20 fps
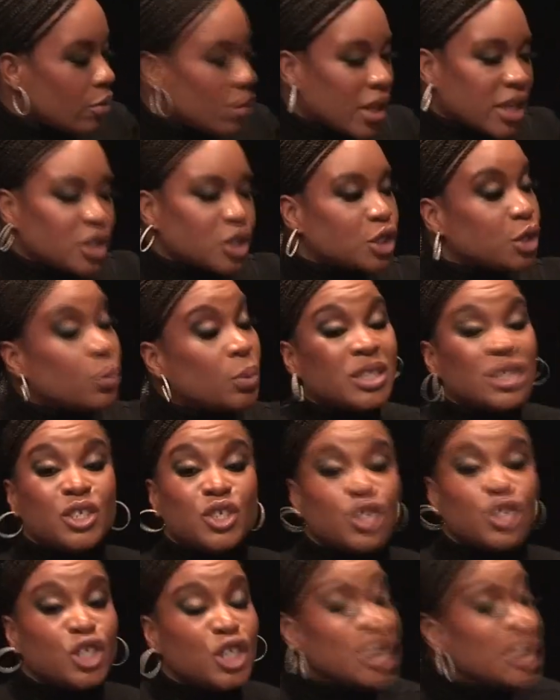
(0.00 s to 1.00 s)
her relationship with
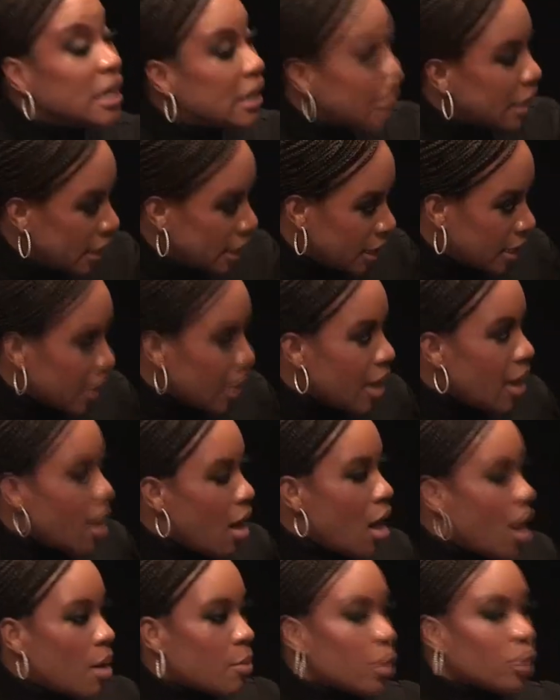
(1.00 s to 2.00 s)
Jean,
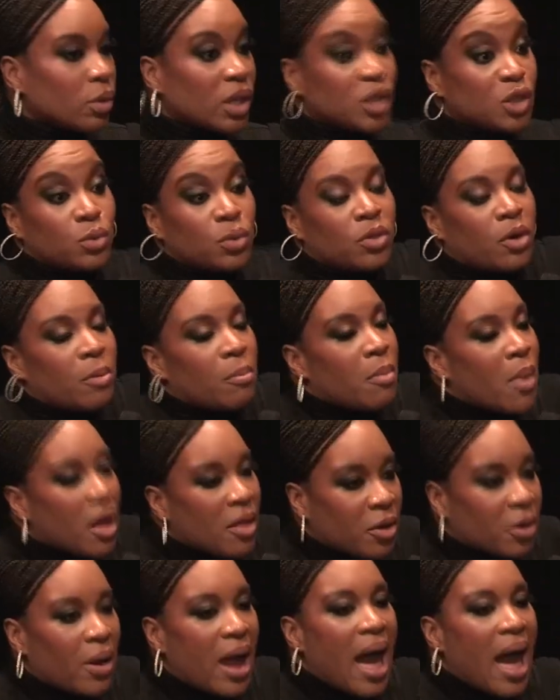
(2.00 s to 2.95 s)
um, her relationship with her mother,